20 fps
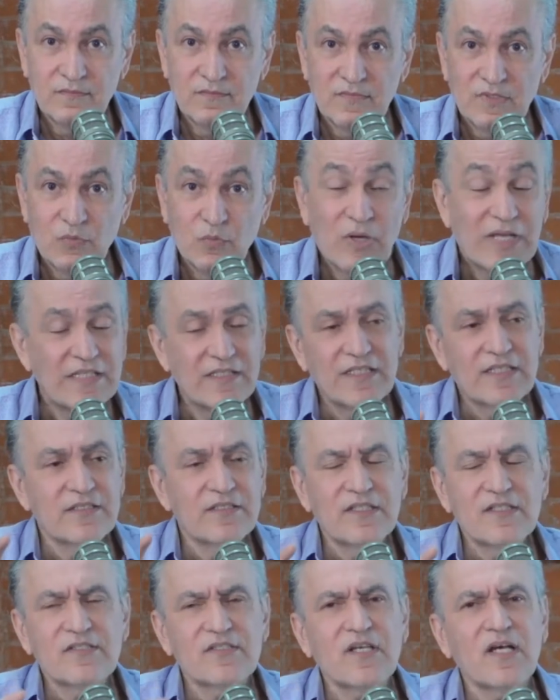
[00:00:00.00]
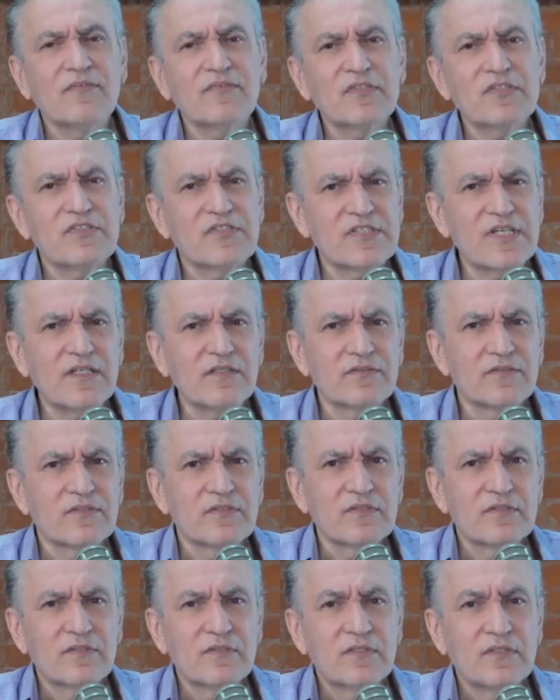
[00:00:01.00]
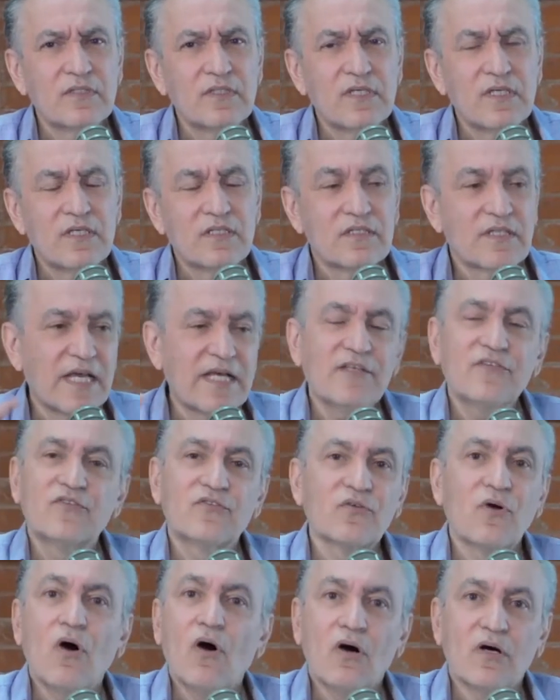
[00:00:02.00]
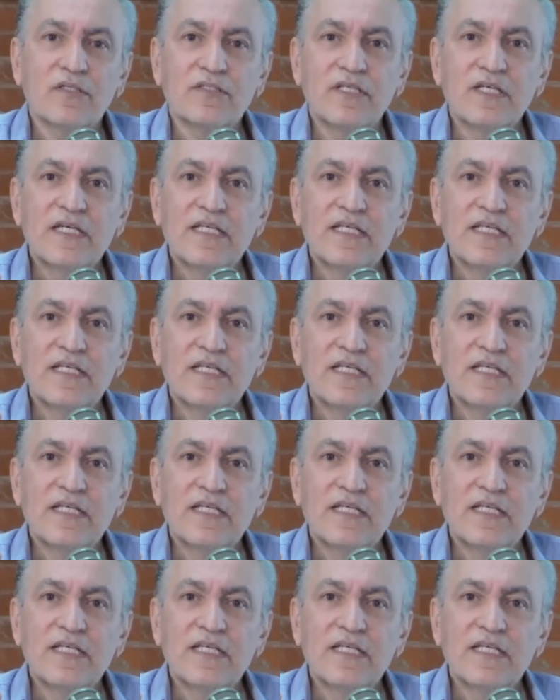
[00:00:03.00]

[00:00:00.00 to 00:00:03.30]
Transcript: When they discovered cells, they thought